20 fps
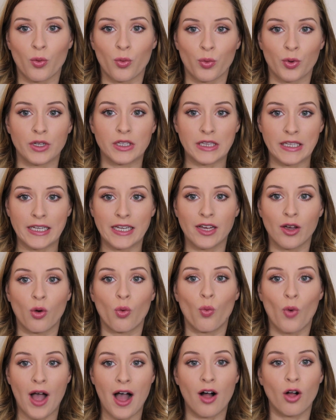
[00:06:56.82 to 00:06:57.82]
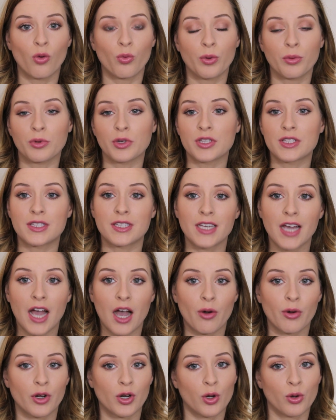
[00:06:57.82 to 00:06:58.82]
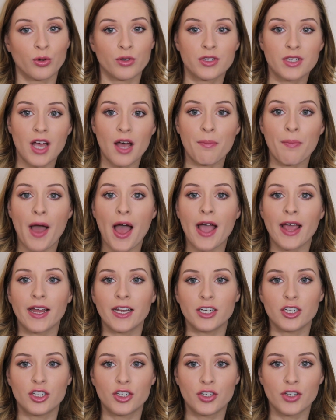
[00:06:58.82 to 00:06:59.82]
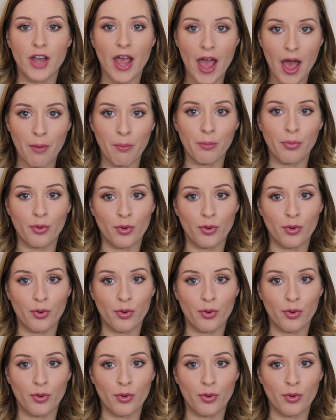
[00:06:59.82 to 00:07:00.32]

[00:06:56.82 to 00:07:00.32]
really well. We will see how it holds up. I am